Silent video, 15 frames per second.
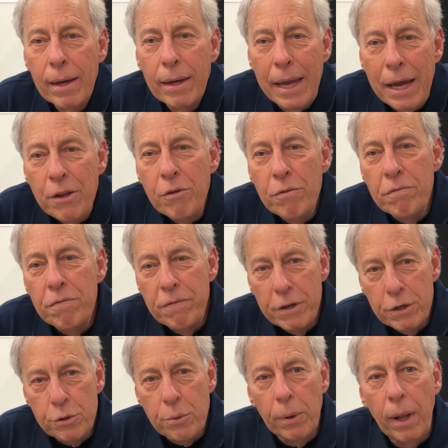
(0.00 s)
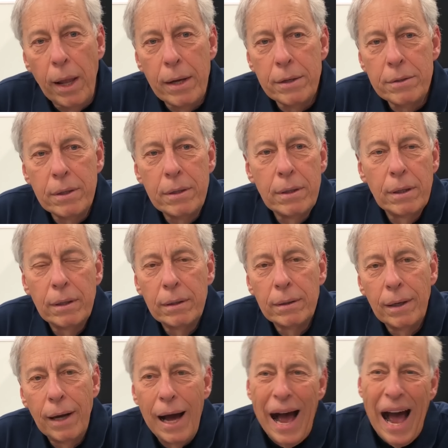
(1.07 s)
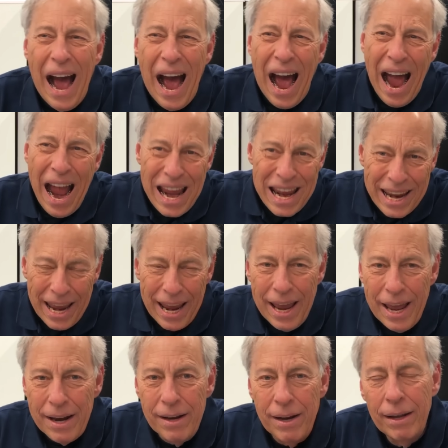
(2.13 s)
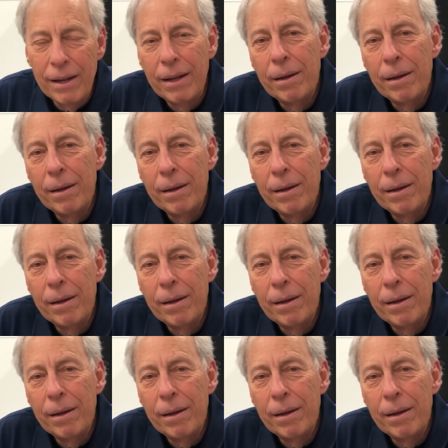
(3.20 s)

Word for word: Can you visualize it? I can